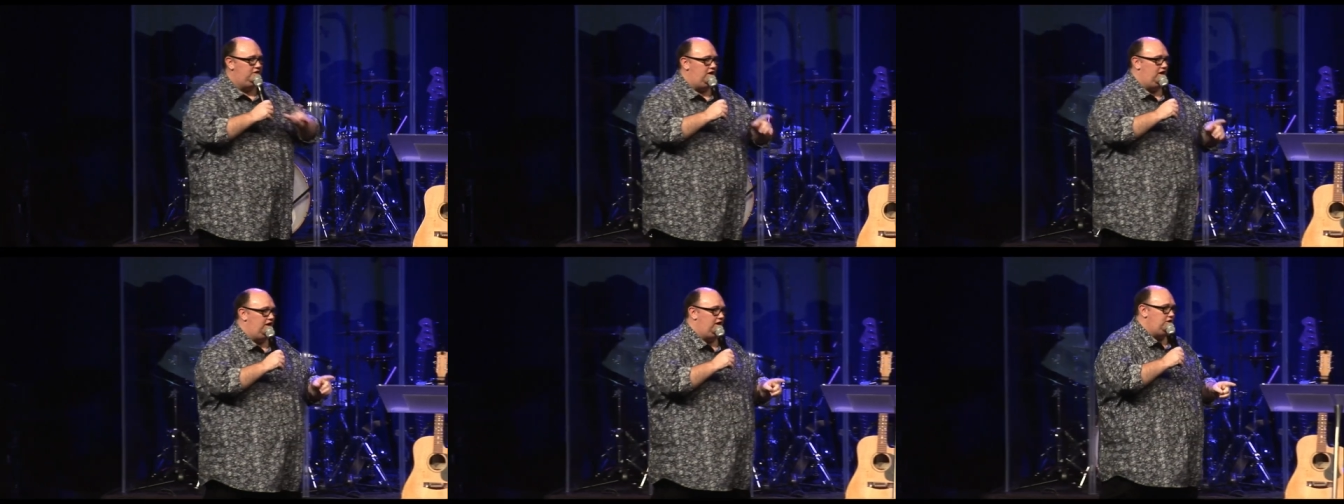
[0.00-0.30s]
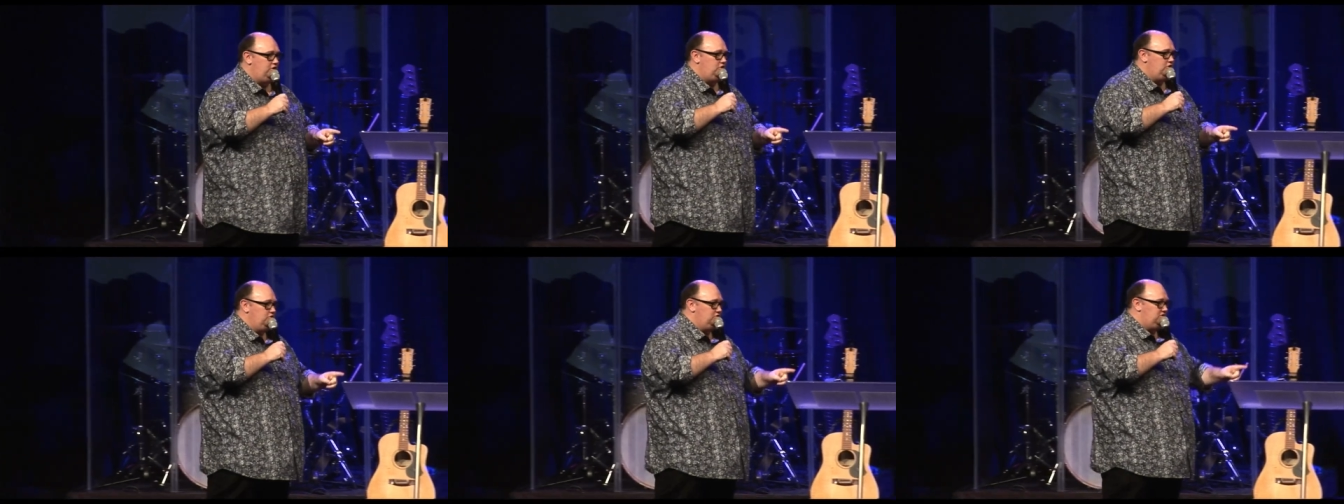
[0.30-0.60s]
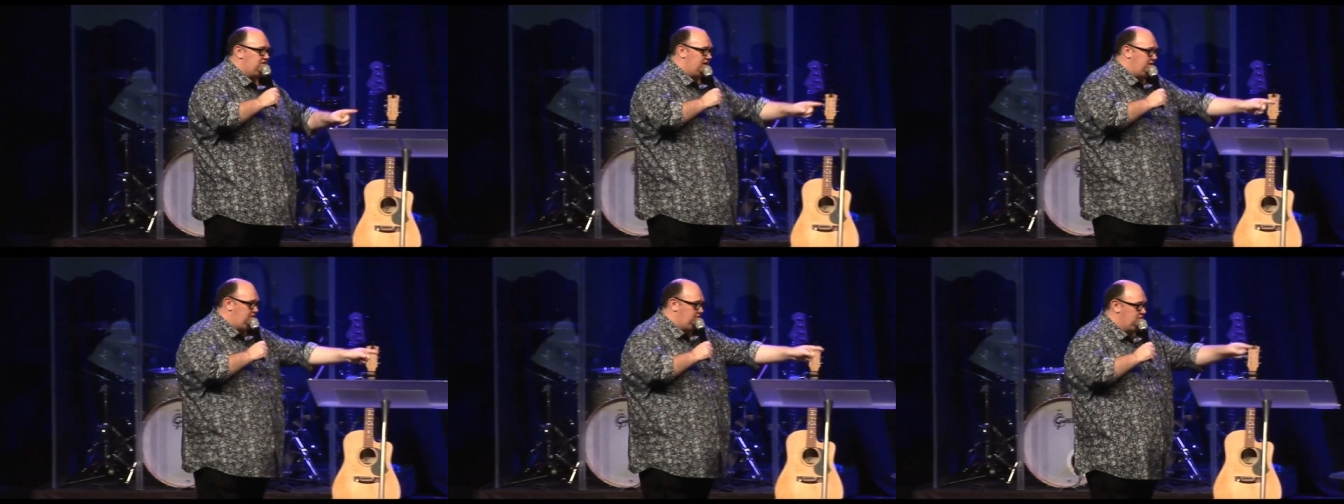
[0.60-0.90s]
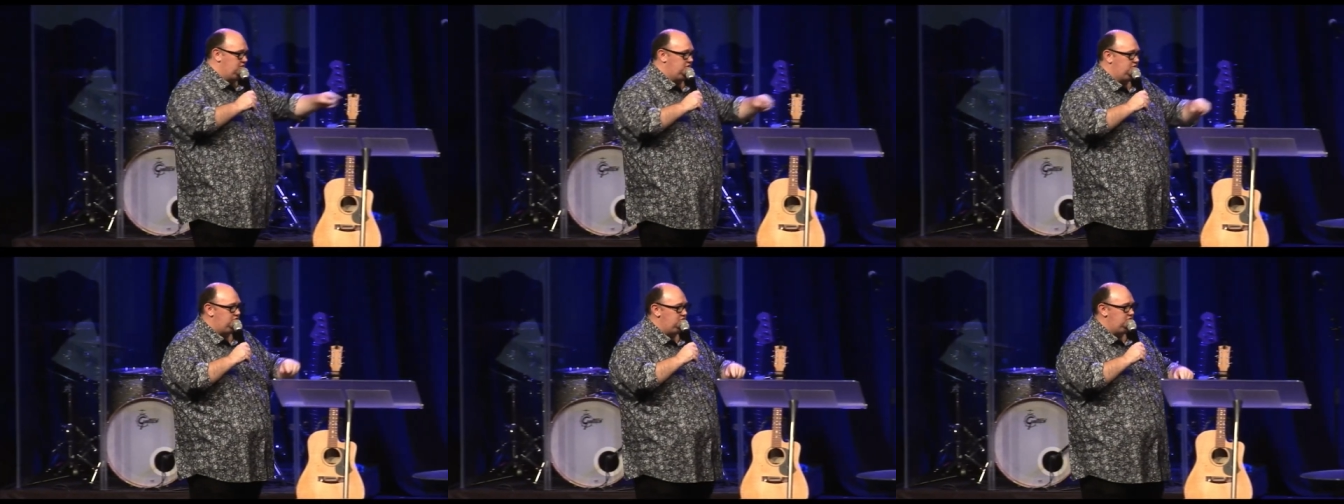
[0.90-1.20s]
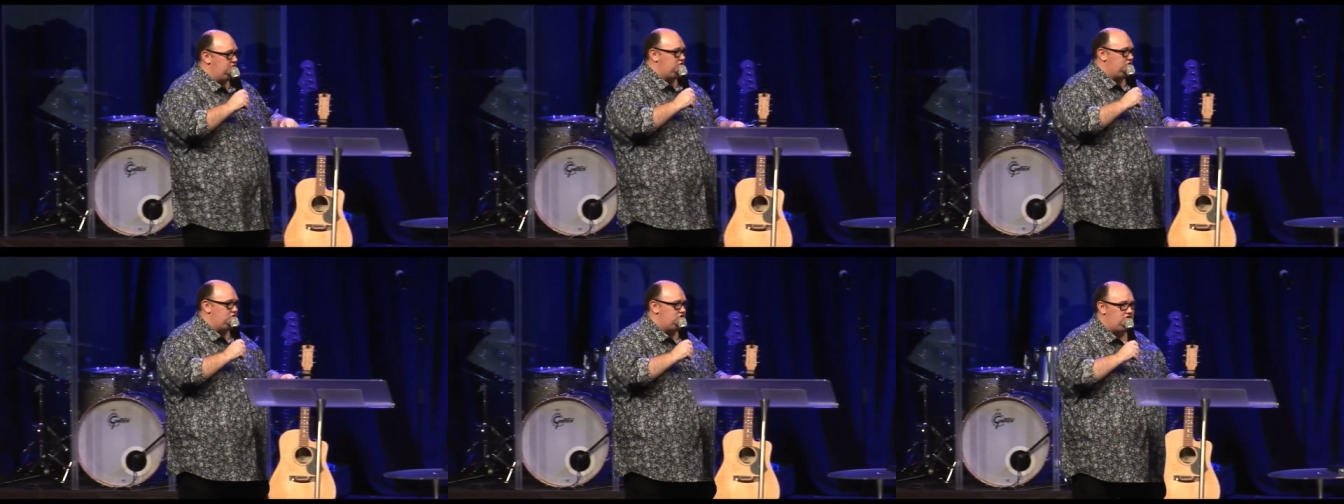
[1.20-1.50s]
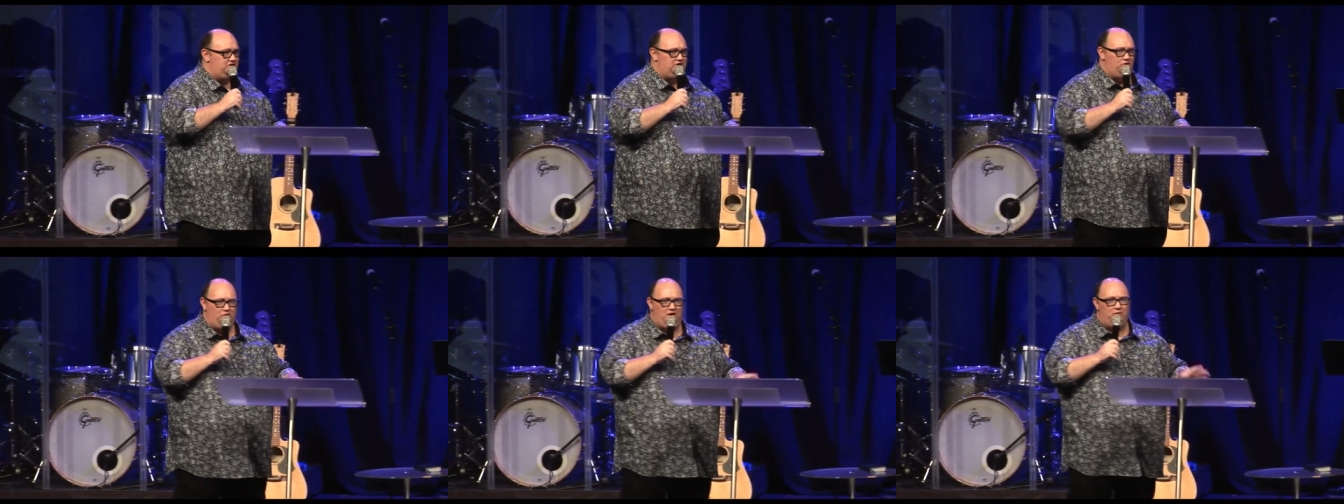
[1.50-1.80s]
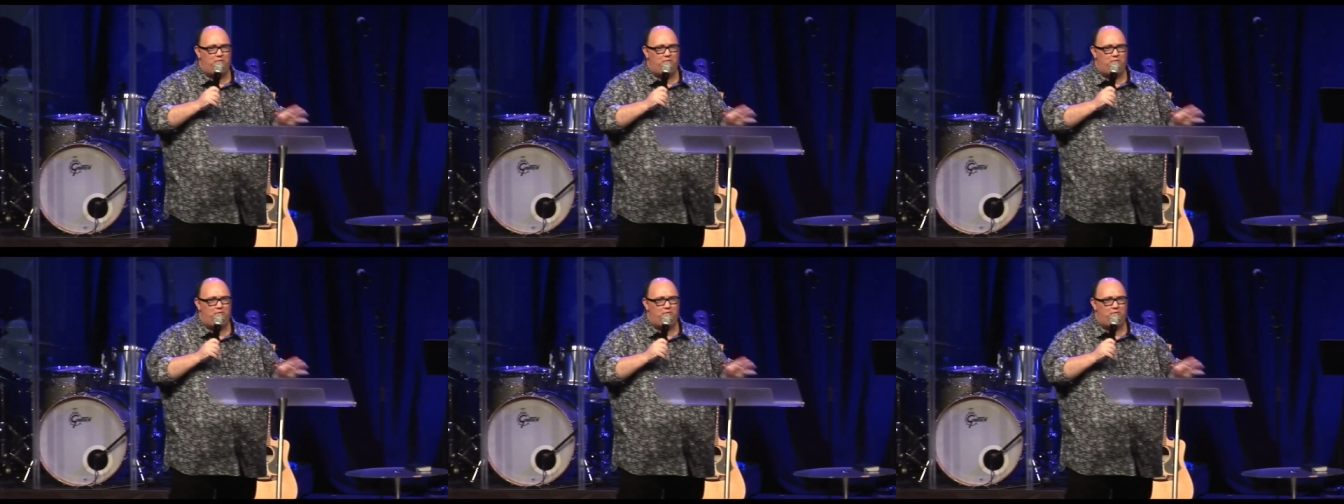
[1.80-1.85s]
uh, you take the, the, the shield,